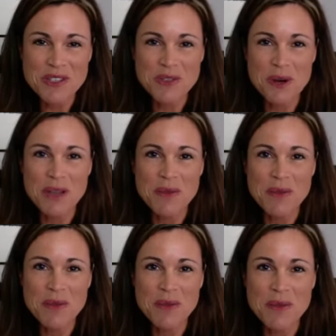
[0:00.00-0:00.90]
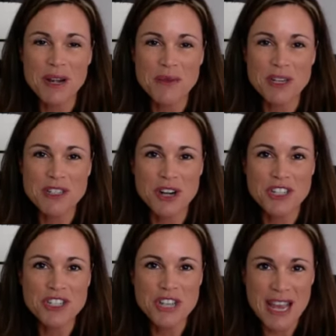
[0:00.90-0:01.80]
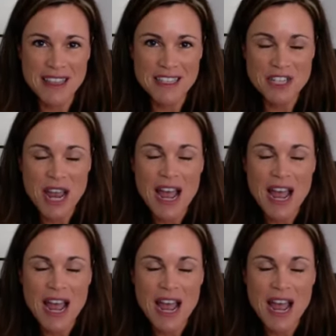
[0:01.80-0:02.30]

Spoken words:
21-Day Brain Recharge Challenge.